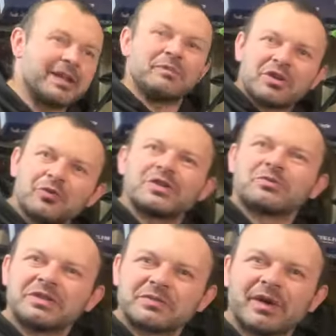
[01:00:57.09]
Let me know
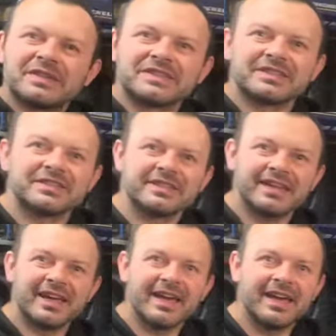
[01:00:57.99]
which one is best. No,
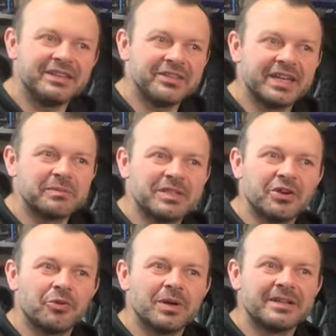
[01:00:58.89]
there is and never me
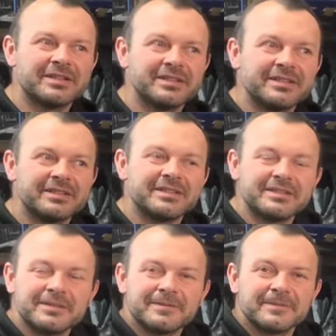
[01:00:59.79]
nowhere. But this
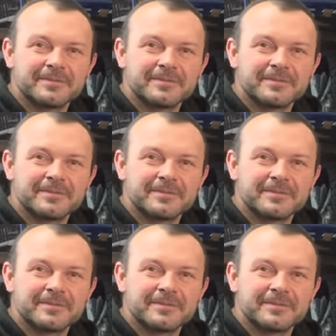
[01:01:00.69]
is the trouble.